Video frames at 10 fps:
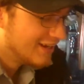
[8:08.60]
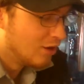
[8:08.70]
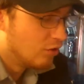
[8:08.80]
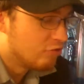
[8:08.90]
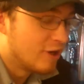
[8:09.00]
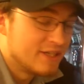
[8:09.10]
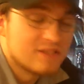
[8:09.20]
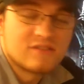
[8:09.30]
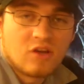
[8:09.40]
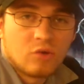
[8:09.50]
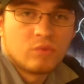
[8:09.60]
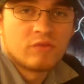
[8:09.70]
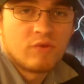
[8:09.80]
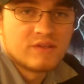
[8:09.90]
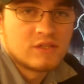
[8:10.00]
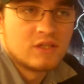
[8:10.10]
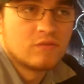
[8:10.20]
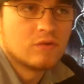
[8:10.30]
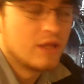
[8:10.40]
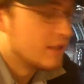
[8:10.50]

However, I did start with Resident Evil,